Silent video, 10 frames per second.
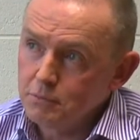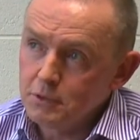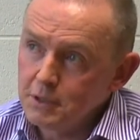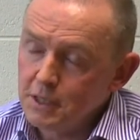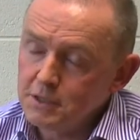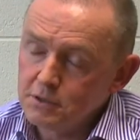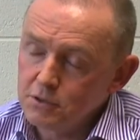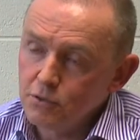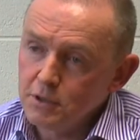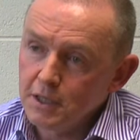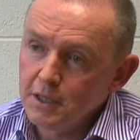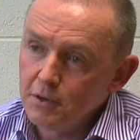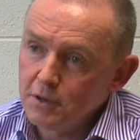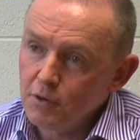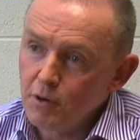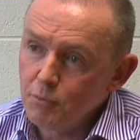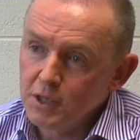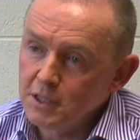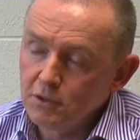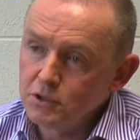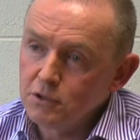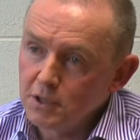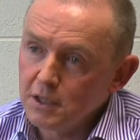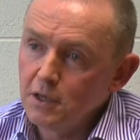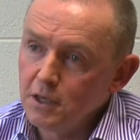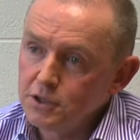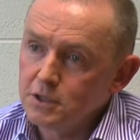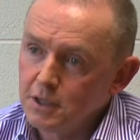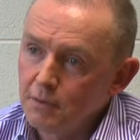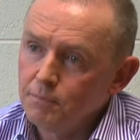yes, certainly they're embracing those new technologies. Yeah.